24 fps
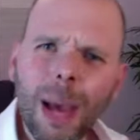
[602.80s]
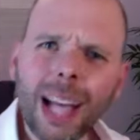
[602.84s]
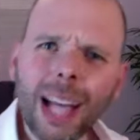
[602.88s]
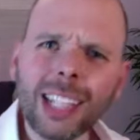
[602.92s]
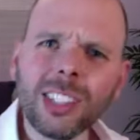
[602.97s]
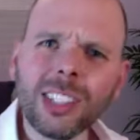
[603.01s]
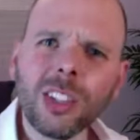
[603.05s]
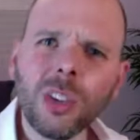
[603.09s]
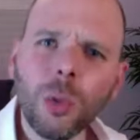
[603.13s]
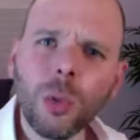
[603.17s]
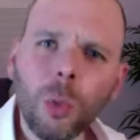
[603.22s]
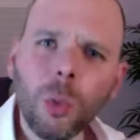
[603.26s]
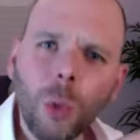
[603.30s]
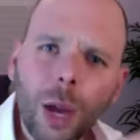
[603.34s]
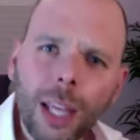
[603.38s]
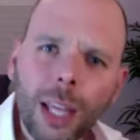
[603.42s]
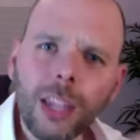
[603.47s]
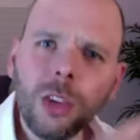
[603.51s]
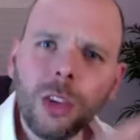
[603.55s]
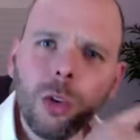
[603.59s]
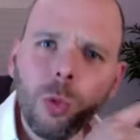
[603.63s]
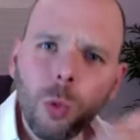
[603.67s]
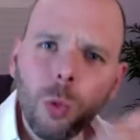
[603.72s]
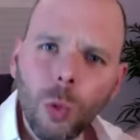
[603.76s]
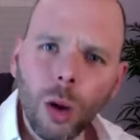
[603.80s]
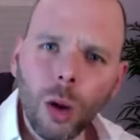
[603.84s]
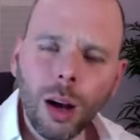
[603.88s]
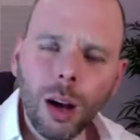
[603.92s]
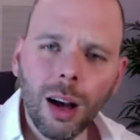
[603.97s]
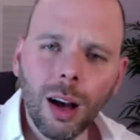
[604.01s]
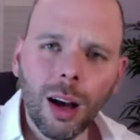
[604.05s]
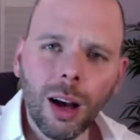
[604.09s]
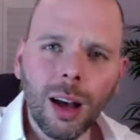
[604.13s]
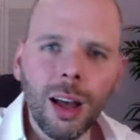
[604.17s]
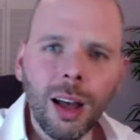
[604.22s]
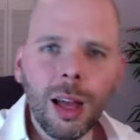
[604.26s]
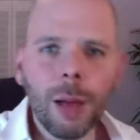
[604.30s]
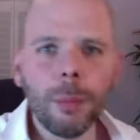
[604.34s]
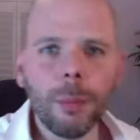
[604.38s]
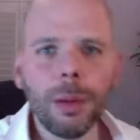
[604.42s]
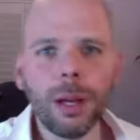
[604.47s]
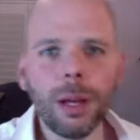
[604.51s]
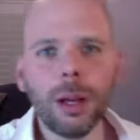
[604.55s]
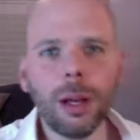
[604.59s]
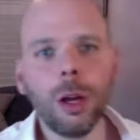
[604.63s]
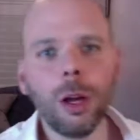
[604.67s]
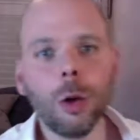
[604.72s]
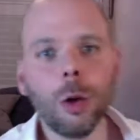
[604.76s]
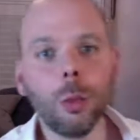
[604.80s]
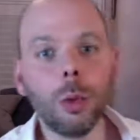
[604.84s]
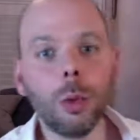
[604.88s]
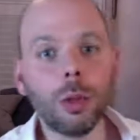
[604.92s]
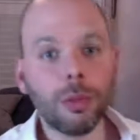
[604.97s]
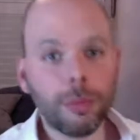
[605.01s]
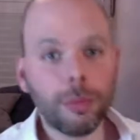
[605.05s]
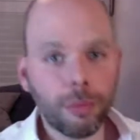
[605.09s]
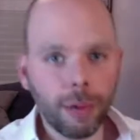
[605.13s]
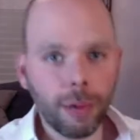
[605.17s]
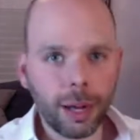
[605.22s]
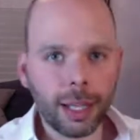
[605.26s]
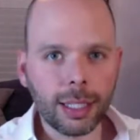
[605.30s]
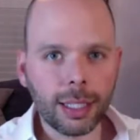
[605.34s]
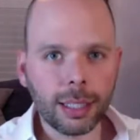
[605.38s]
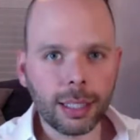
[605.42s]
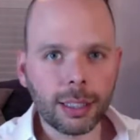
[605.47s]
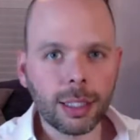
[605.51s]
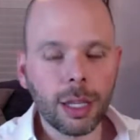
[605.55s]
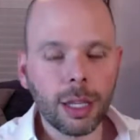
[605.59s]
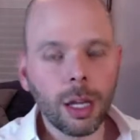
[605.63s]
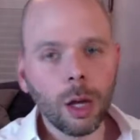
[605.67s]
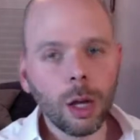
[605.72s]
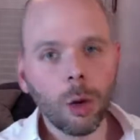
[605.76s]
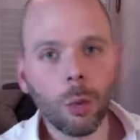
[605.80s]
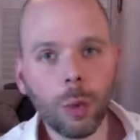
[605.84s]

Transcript: back to the way you were, but with friends,